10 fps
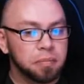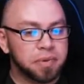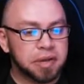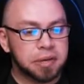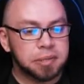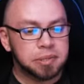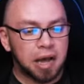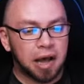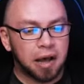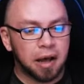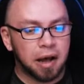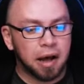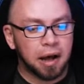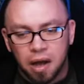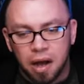because
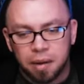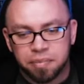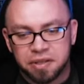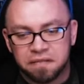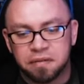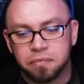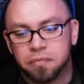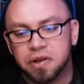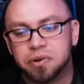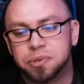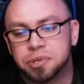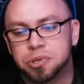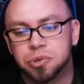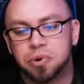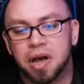I believe that readers
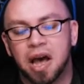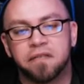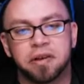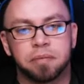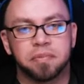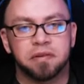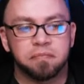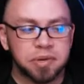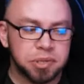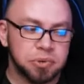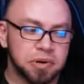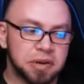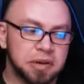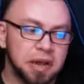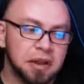enjoy having a bit of mystery
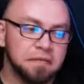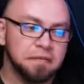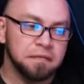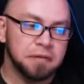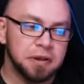and kind of,